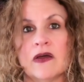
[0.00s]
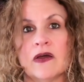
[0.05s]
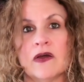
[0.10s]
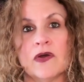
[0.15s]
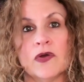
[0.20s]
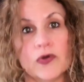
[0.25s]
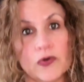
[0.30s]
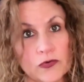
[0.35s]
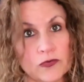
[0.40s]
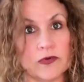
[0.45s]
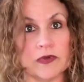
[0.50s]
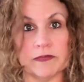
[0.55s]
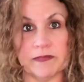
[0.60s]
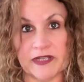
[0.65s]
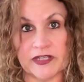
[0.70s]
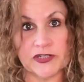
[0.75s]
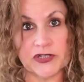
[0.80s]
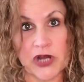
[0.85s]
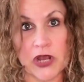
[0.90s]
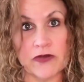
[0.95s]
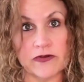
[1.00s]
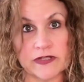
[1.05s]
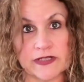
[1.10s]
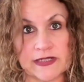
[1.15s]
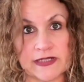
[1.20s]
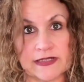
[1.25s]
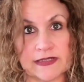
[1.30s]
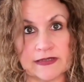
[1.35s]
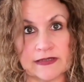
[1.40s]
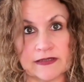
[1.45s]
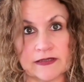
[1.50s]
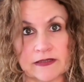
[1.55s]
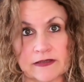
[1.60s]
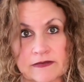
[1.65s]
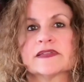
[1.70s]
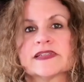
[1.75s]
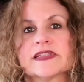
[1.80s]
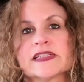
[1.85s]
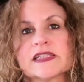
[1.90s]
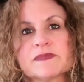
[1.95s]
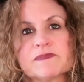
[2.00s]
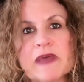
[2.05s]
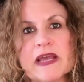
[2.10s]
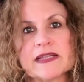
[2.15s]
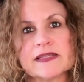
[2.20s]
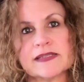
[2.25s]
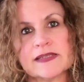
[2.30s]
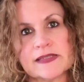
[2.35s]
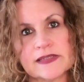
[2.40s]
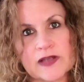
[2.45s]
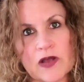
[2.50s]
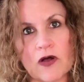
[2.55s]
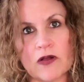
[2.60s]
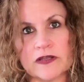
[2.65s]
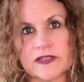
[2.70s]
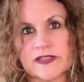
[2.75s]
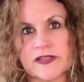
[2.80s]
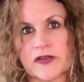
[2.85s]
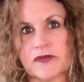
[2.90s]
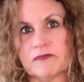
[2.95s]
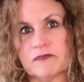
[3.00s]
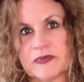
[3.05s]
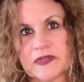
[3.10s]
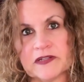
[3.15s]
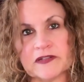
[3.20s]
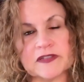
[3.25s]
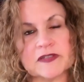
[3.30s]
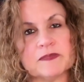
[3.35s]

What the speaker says: Who will be chosen? Suspense is also built